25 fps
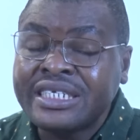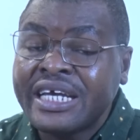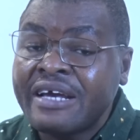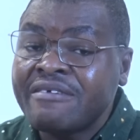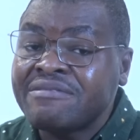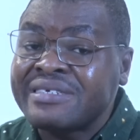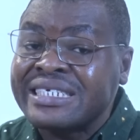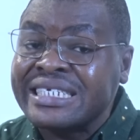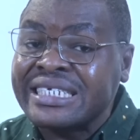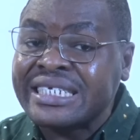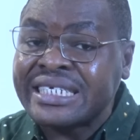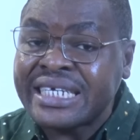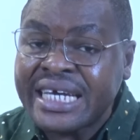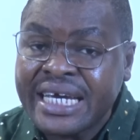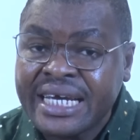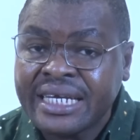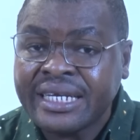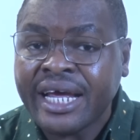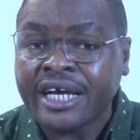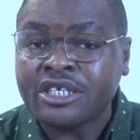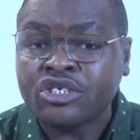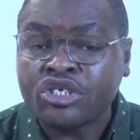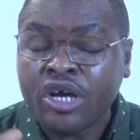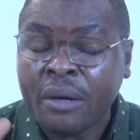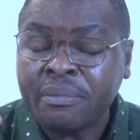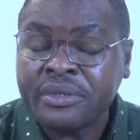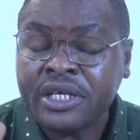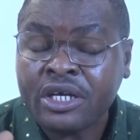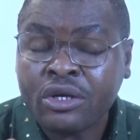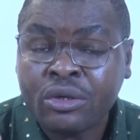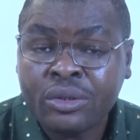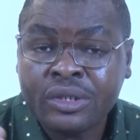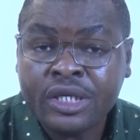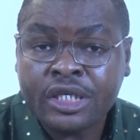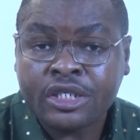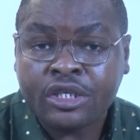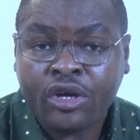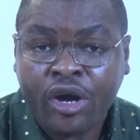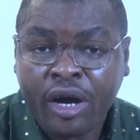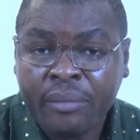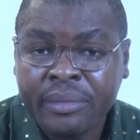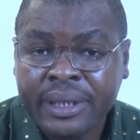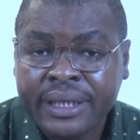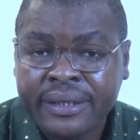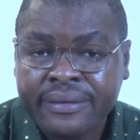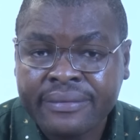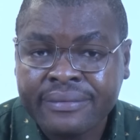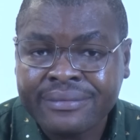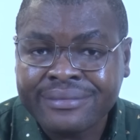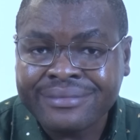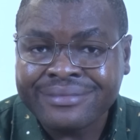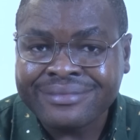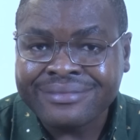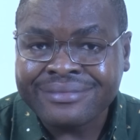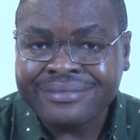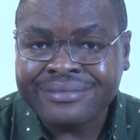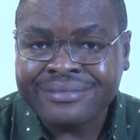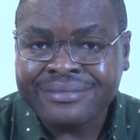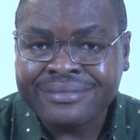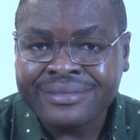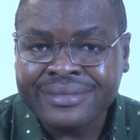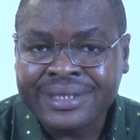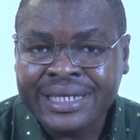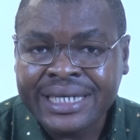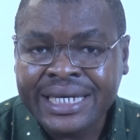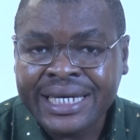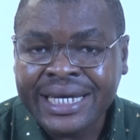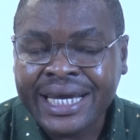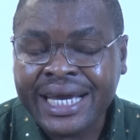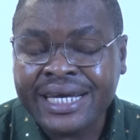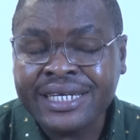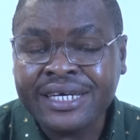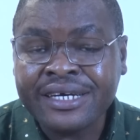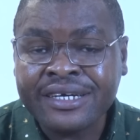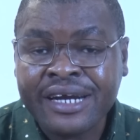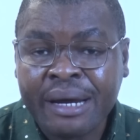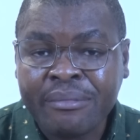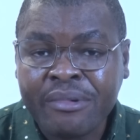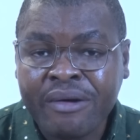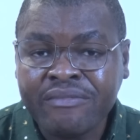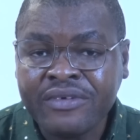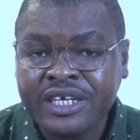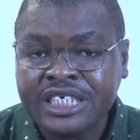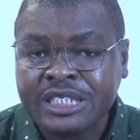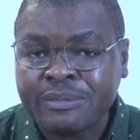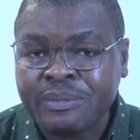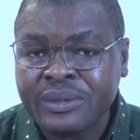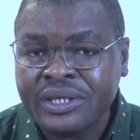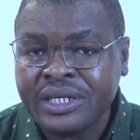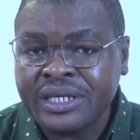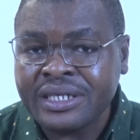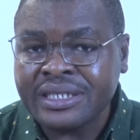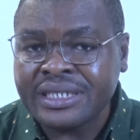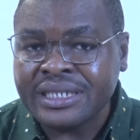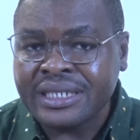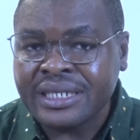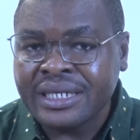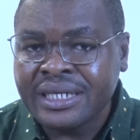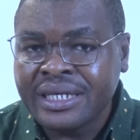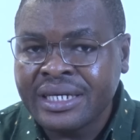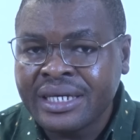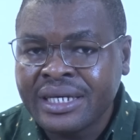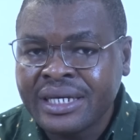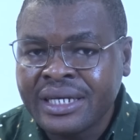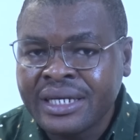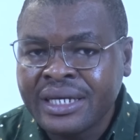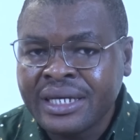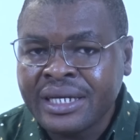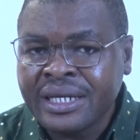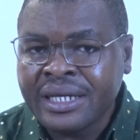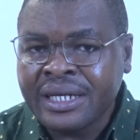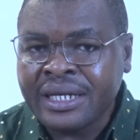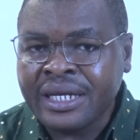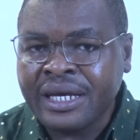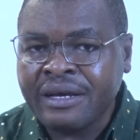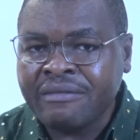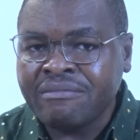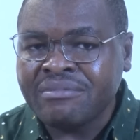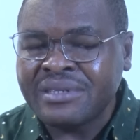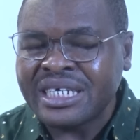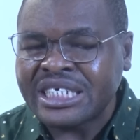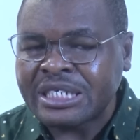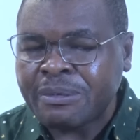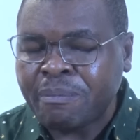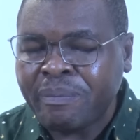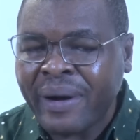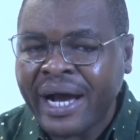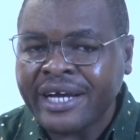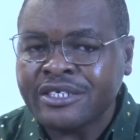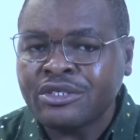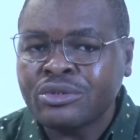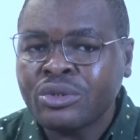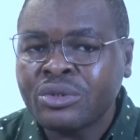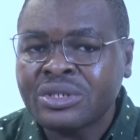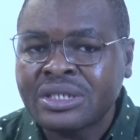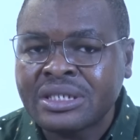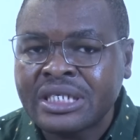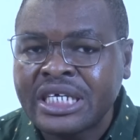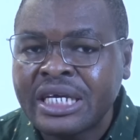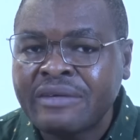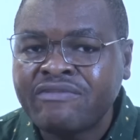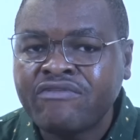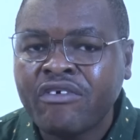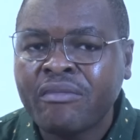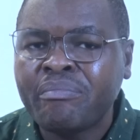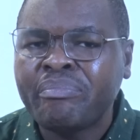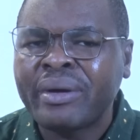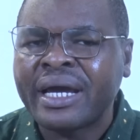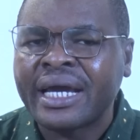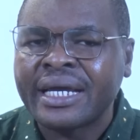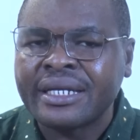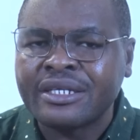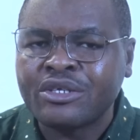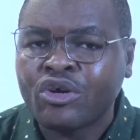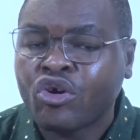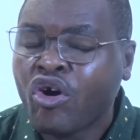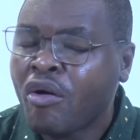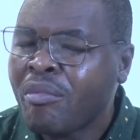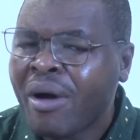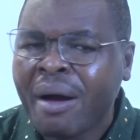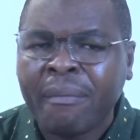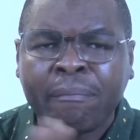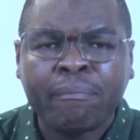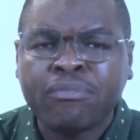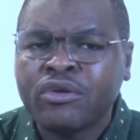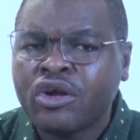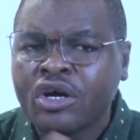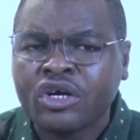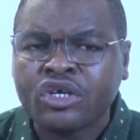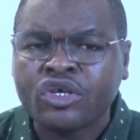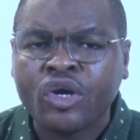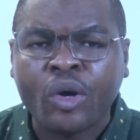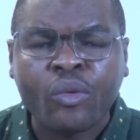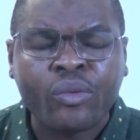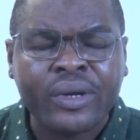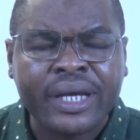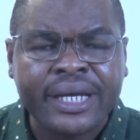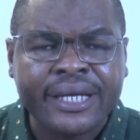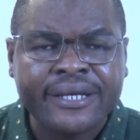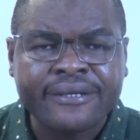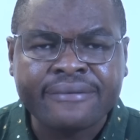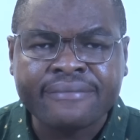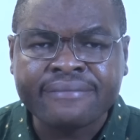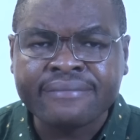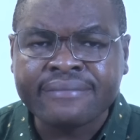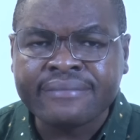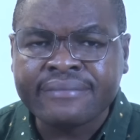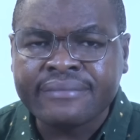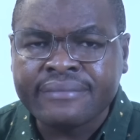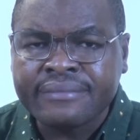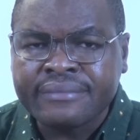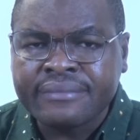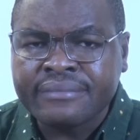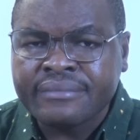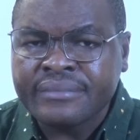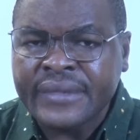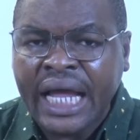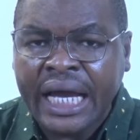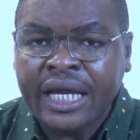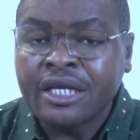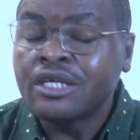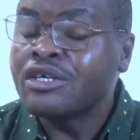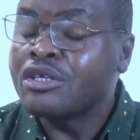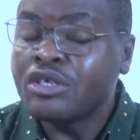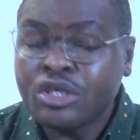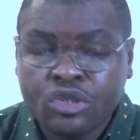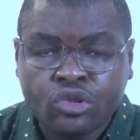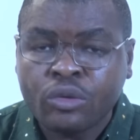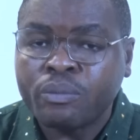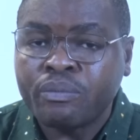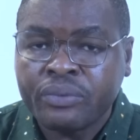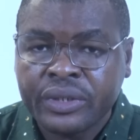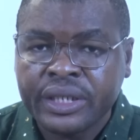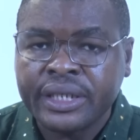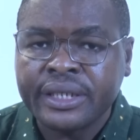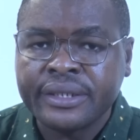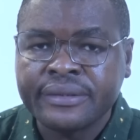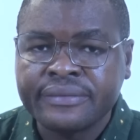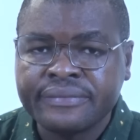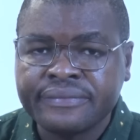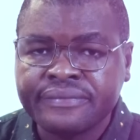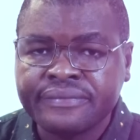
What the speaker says: they've seen that something good is coming. In the realm of the spirit, they've dispatched those evil birds to come and block your way. You need to pray.